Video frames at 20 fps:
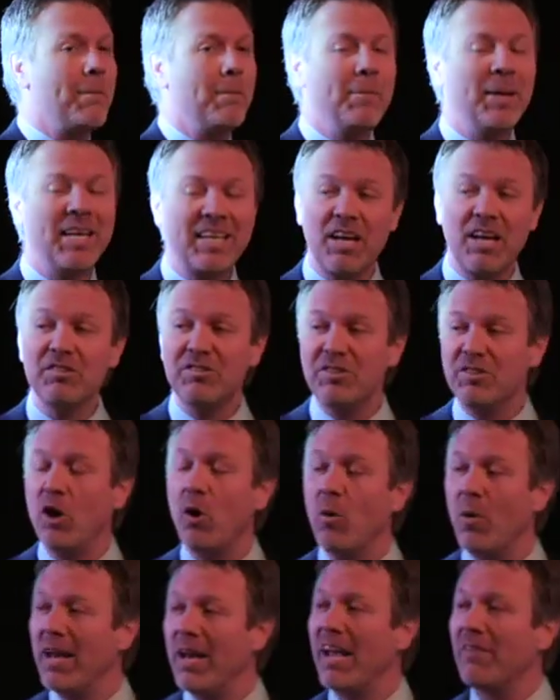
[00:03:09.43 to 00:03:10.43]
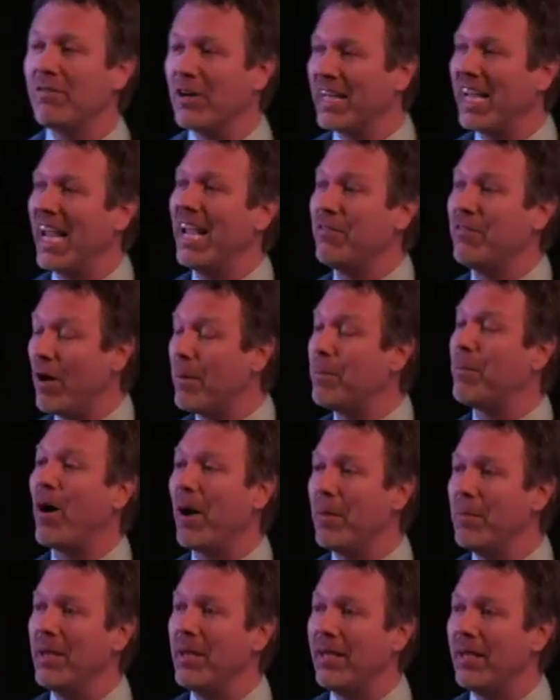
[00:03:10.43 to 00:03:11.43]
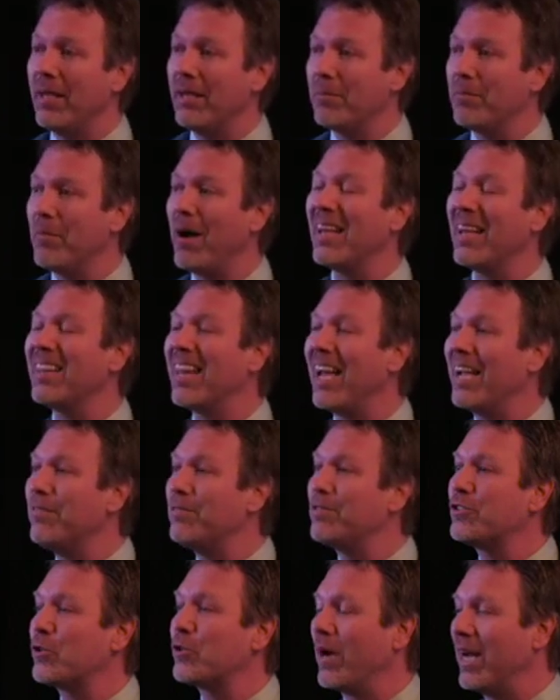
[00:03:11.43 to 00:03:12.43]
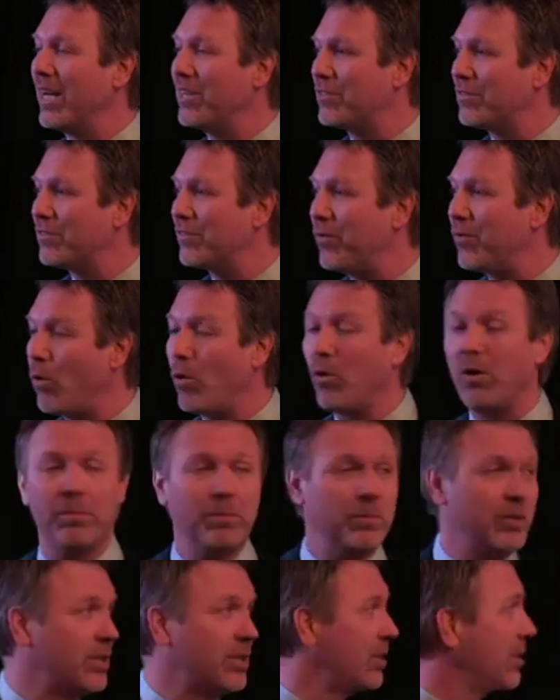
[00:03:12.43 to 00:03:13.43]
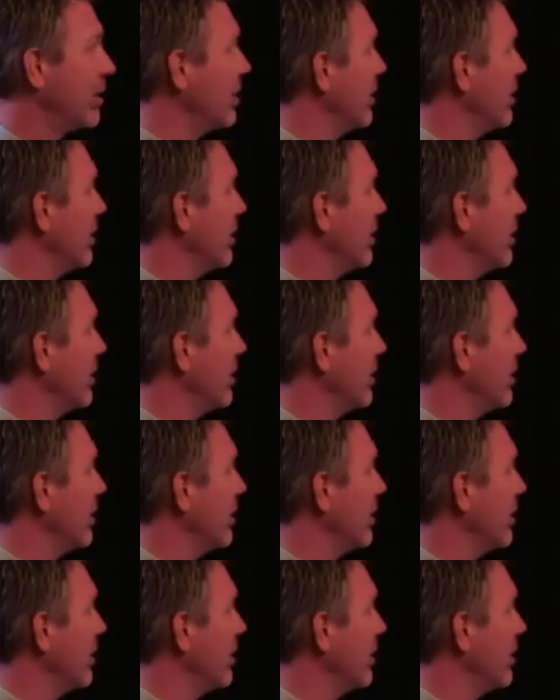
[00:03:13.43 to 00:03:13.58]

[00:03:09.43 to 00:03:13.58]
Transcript: Because no one ever gave up on me, my life transformed.